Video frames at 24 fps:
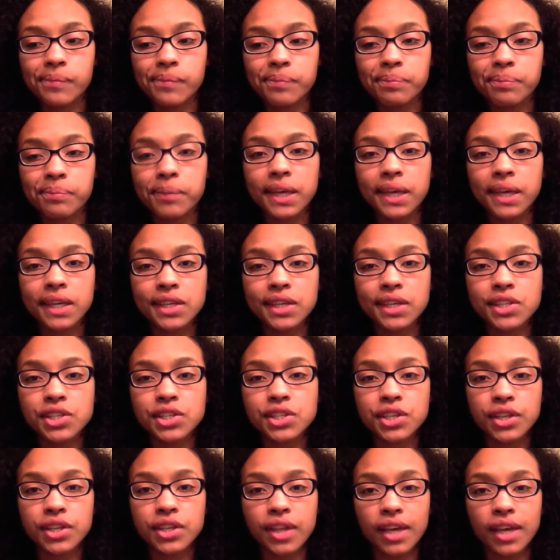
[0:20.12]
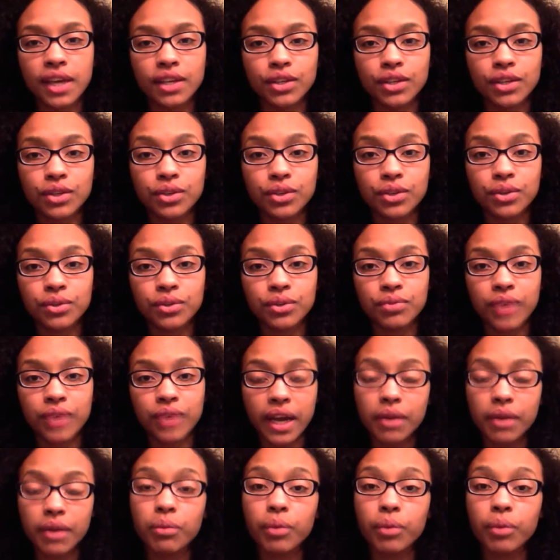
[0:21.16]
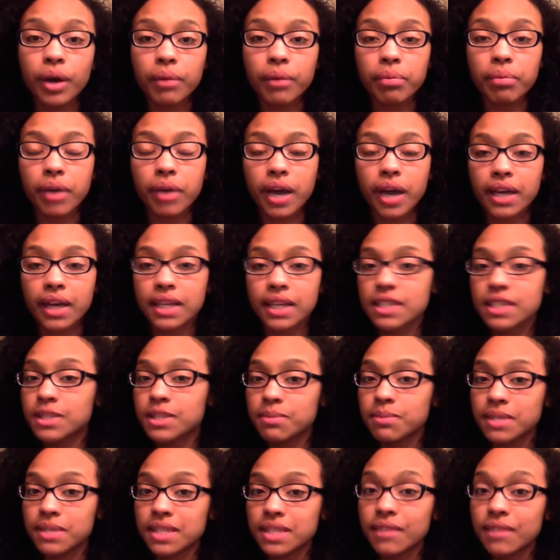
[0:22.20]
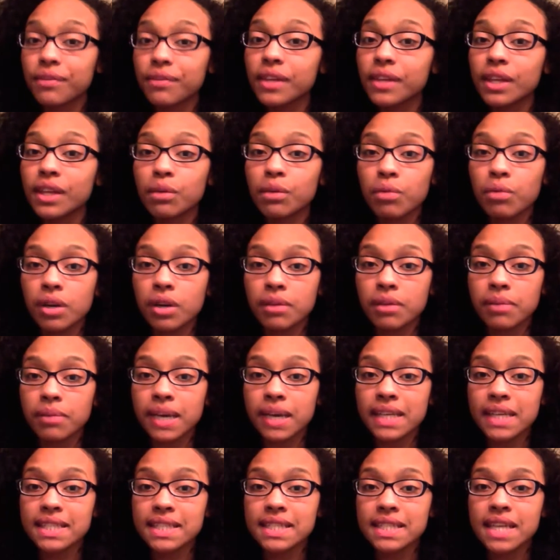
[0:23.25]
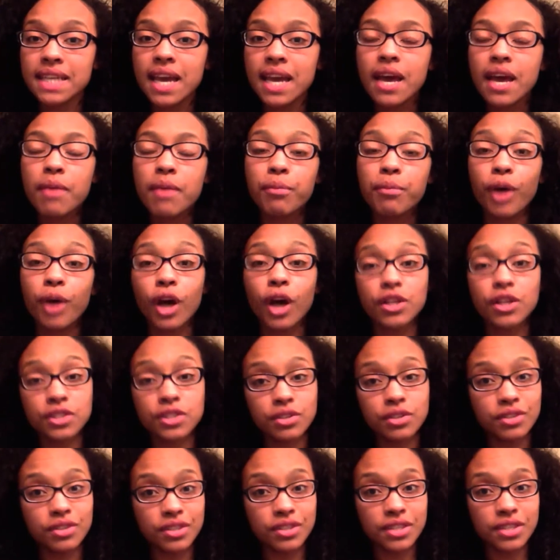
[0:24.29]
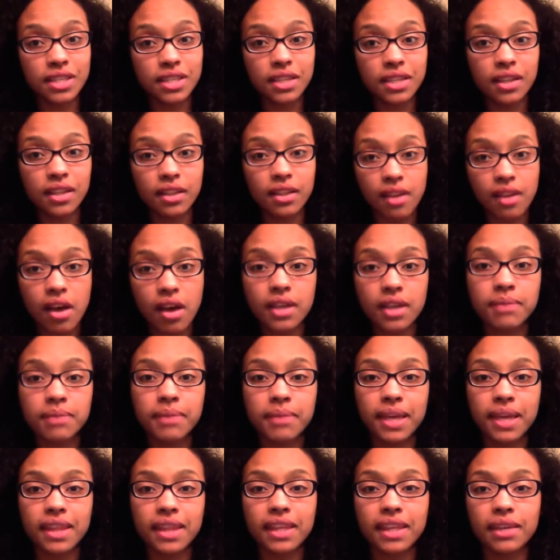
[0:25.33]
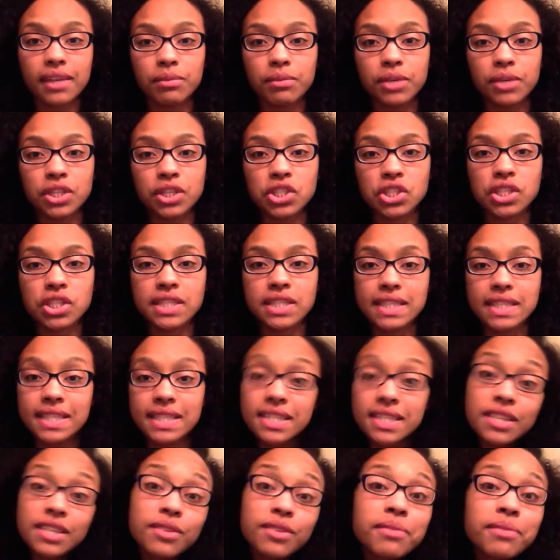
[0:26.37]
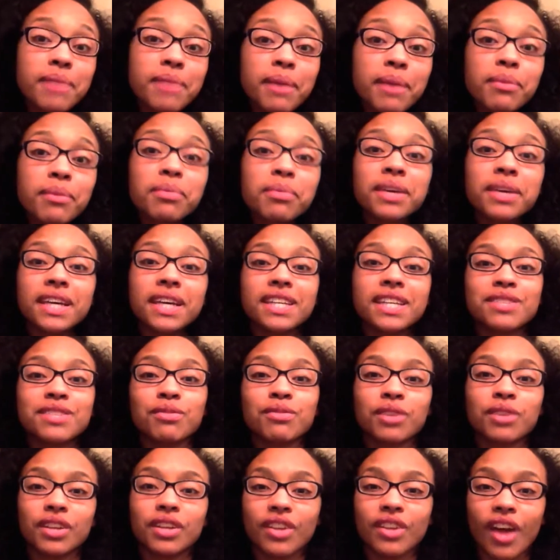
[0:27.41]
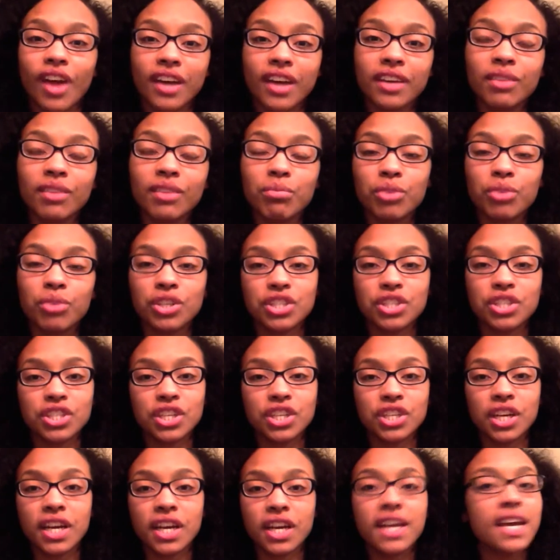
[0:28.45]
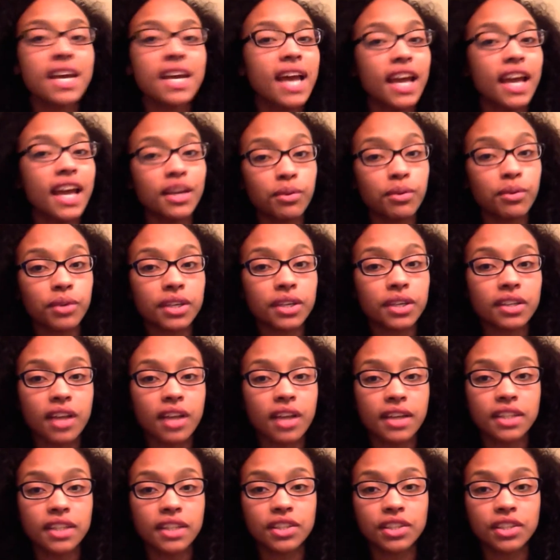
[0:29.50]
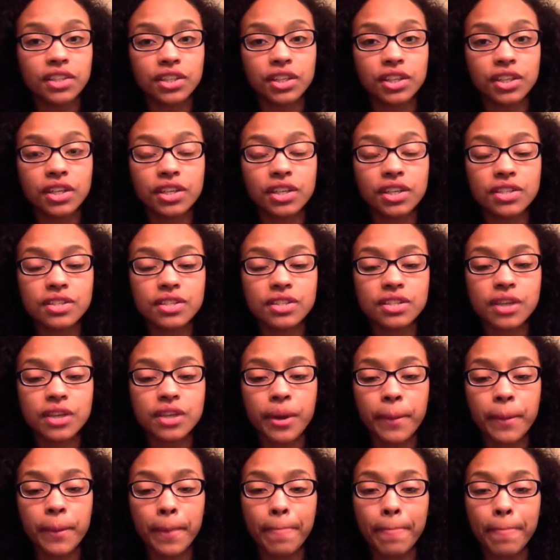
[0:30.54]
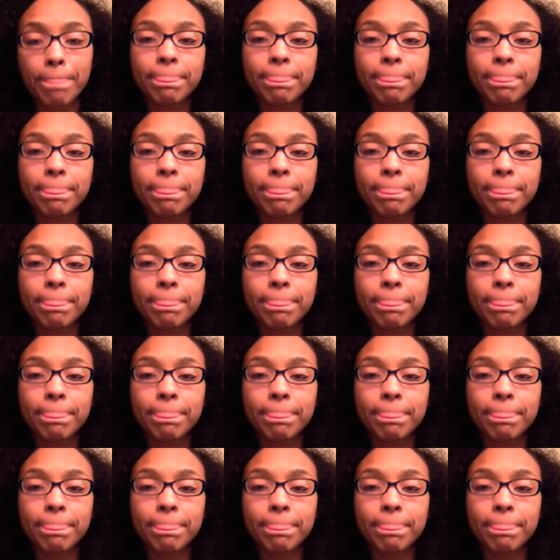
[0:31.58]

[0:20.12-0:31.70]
making sure that you find what products specifically work best, but also using the lock method, which is easy to remember because you want to lock in moisture and you want to lock in your curls. So